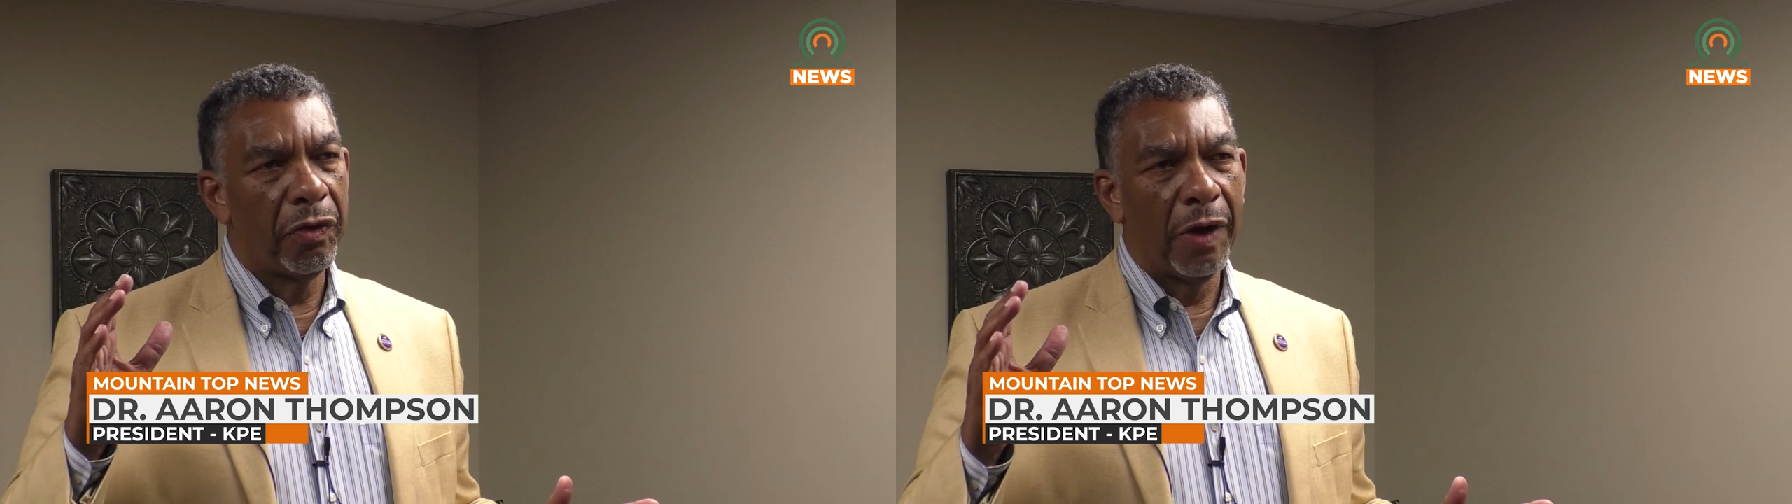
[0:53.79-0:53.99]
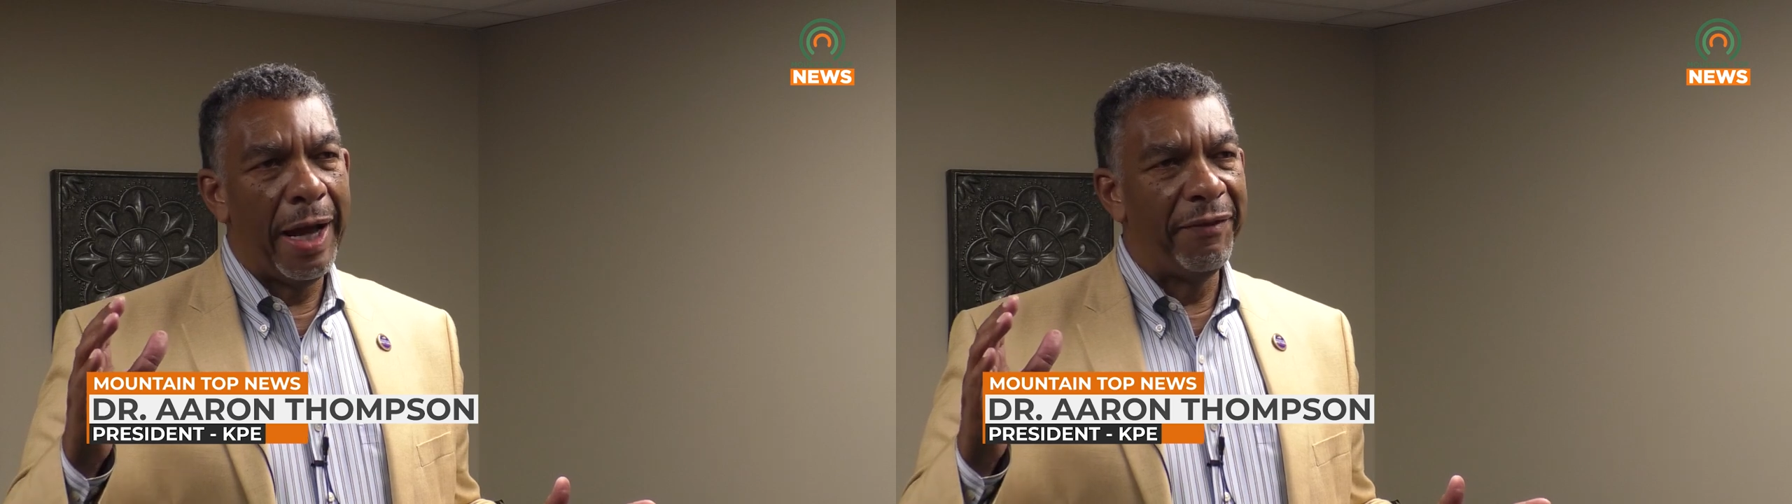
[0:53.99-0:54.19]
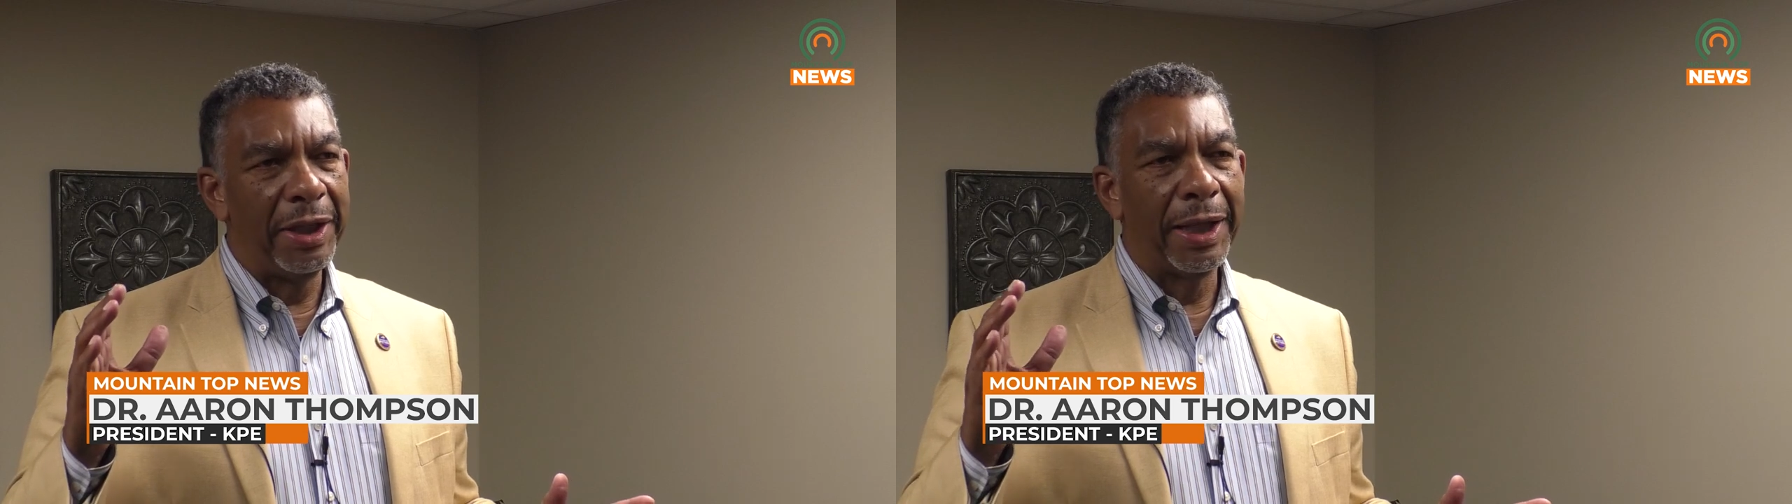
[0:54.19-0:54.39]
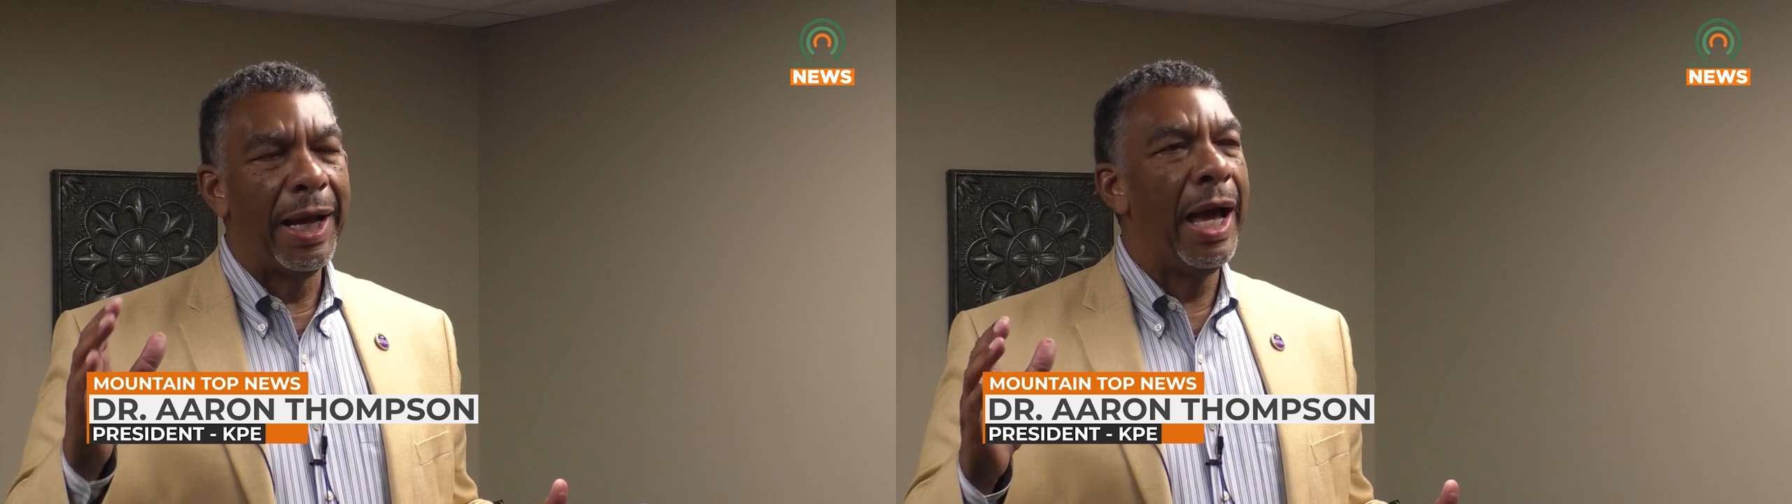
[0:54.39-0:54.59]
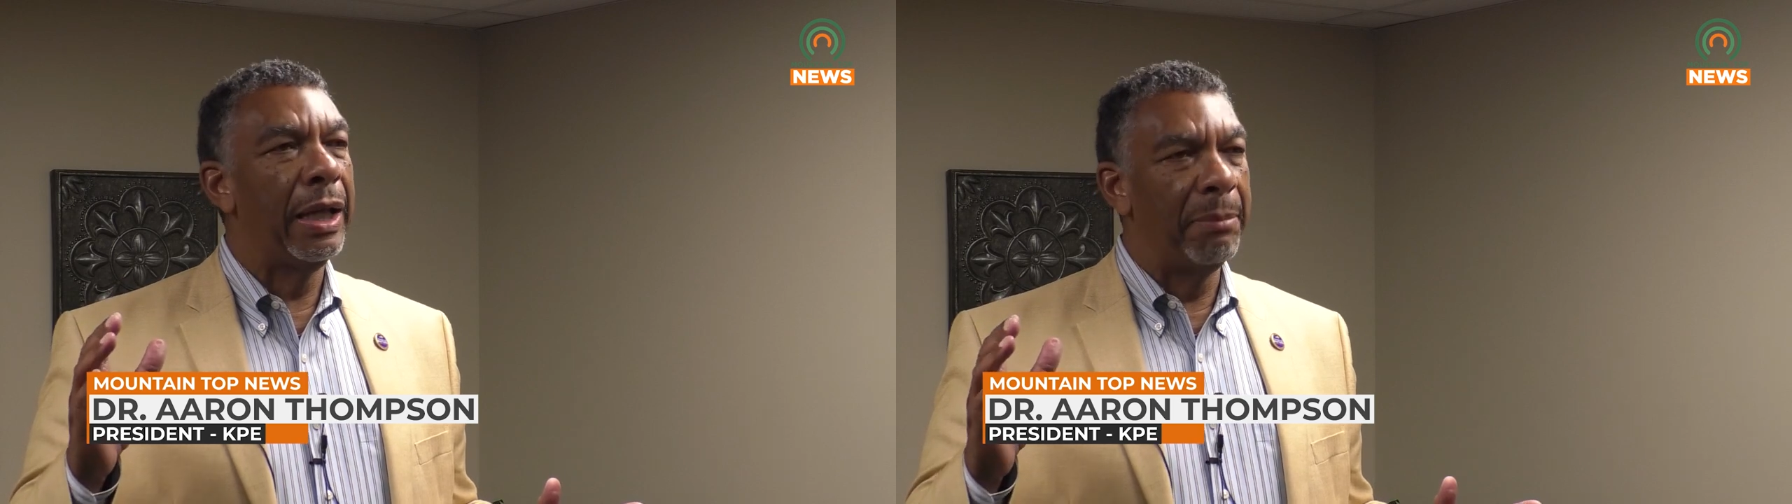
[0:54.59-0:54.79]
thriving
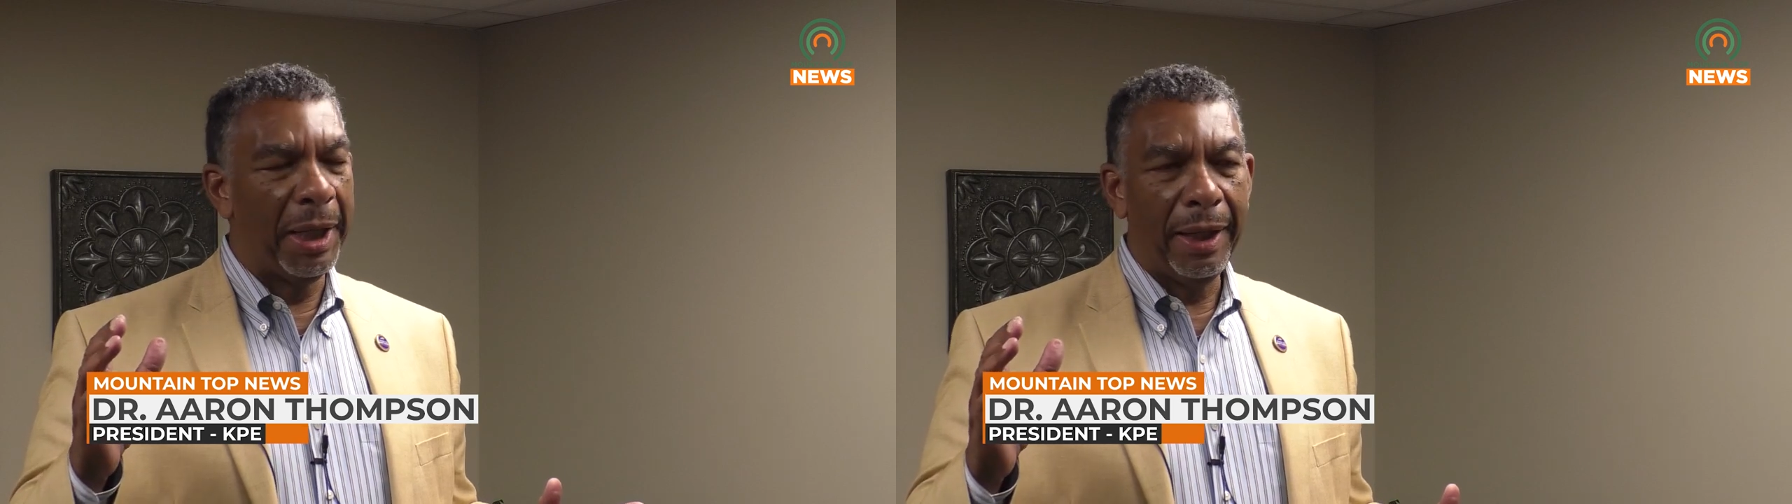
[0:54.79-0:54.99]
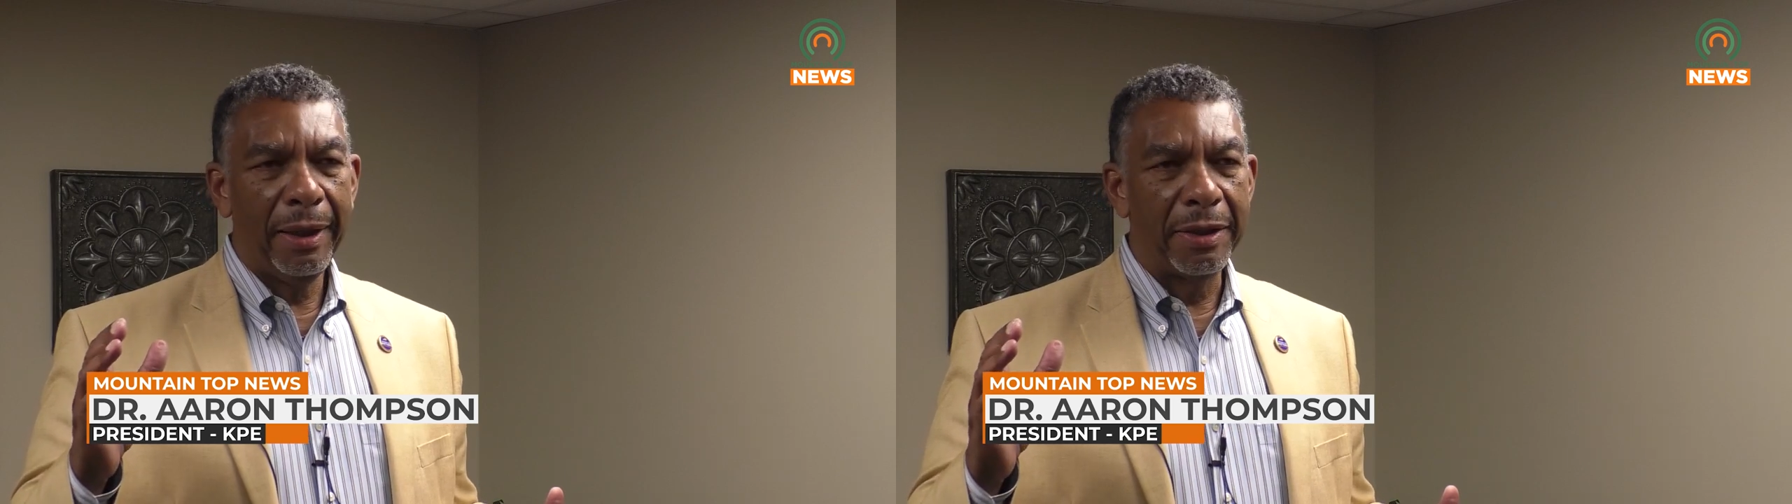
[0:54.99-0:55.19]
economy,